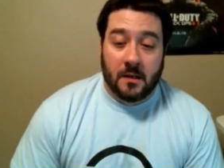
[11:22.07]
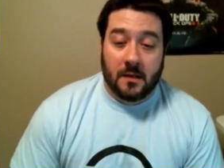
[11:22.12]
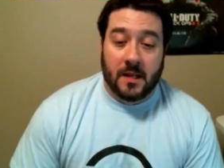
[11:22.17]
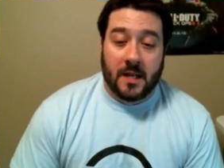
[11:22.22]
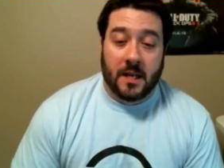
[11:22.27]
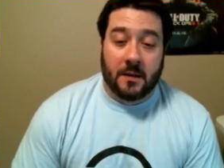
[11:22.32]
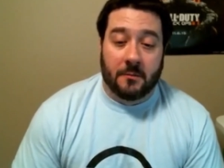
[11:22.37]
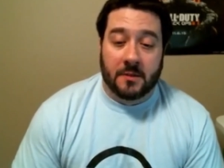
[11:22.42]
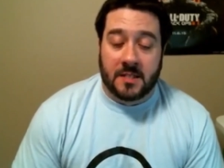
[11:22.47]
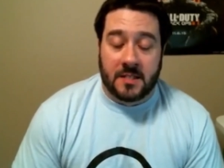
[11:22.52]

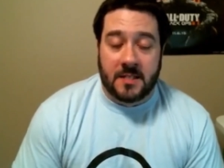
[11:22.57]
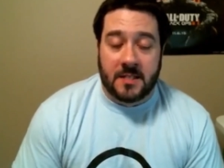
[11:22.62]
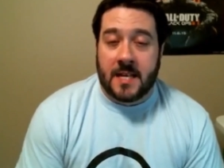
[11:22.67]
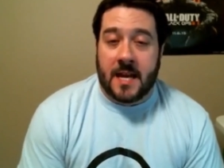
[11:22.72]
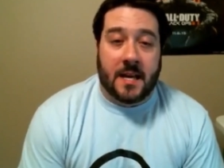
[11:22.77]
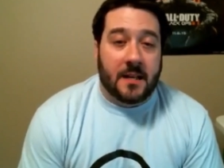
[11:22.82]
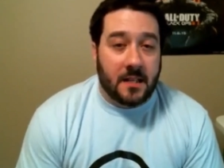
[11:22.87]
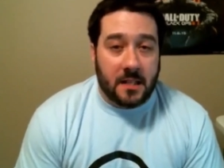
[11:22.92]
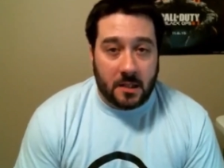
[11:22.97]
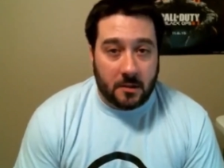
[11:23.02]
It was
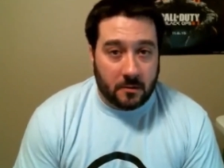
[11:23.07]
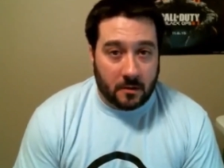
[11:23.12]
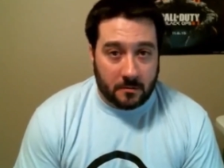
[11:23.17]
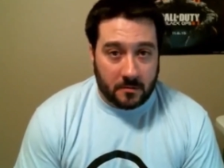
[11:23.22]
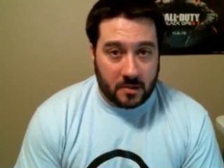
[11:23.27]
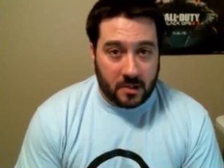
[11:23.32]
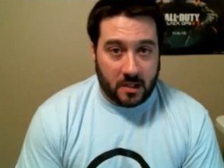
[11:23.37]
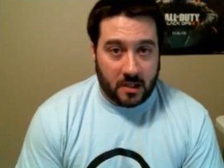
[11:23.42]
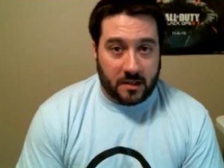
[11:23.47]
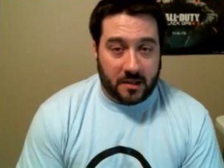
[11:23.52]
not a
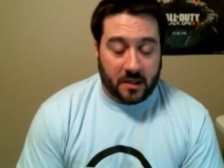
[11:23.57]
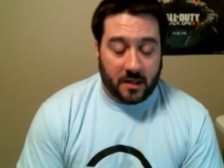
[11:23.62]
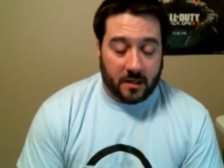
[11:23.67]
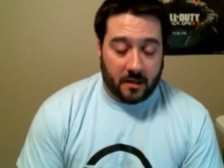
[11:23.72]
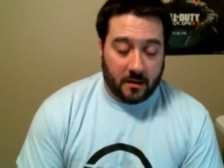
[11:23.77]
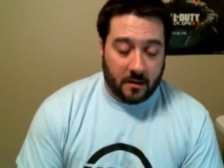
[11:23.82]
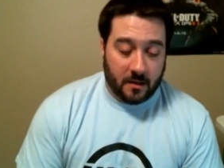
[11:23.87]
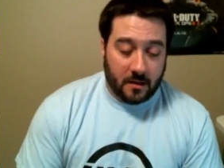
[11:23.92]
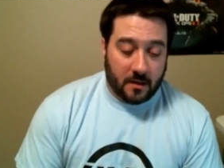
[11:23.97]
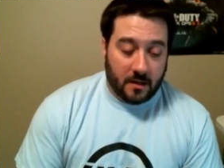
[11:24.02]
UMG thing.
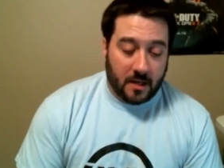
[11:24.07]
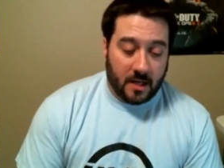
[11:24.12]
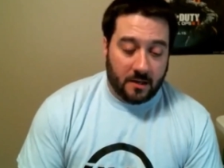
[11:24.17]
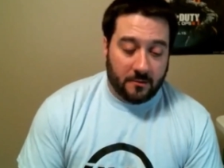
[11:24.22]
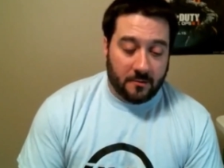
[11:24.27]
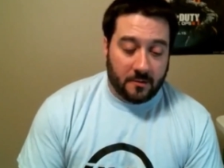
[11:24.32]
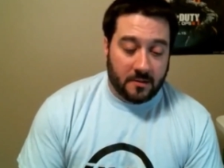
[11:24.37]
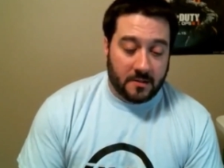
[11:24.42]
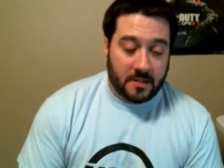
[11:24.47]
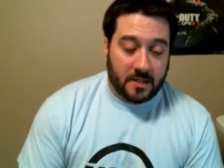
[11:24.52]
It
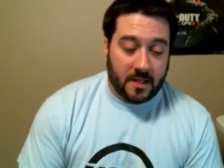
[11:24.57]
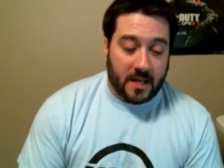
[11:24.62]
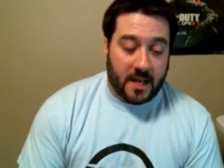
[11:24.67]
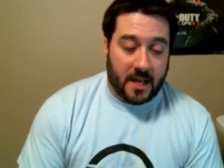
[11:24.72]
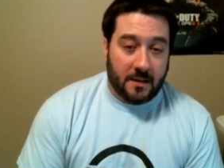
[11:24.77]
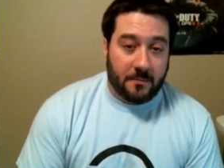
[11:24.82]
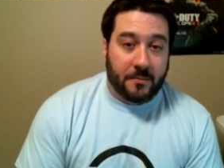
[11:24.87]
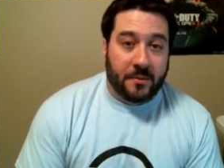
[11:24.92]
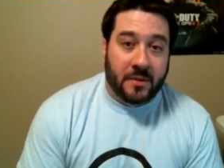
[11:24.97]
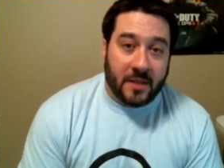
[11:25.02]
was
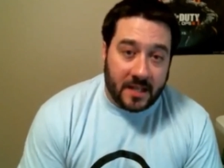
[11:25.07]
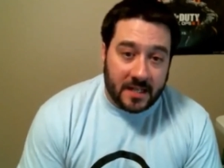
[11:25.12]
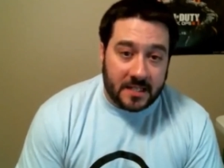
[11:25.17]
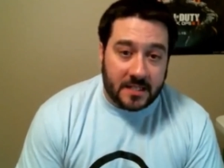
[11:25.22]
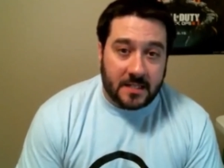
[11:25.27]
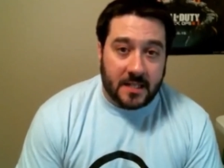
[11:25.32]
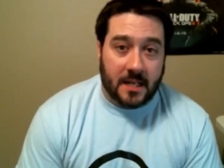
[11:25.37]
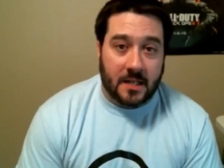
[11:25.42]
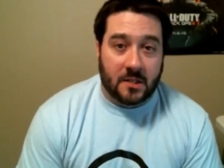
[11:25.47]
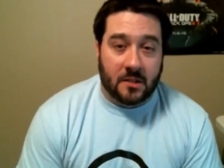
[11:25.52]
a
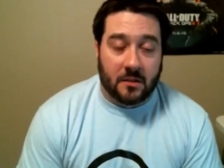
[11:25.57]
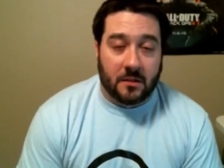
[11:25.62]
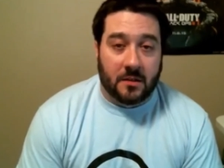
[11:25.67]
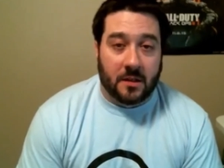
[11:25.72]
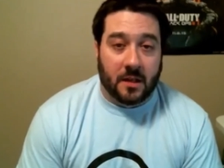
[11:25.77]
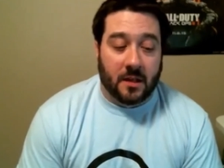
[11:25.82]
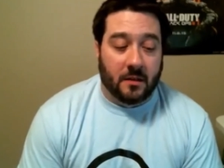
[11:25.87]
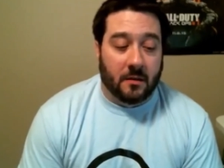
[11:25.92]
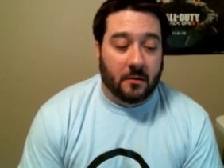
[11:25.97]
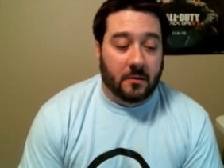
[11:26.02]
PlayStation
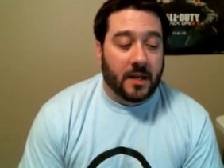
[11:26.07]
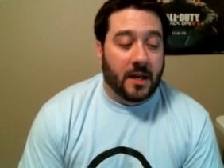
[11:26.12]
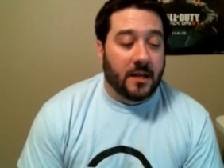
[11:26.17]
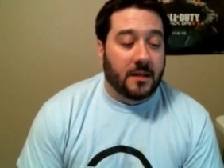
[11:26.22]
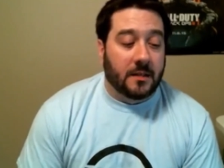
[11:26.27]
thing, okay?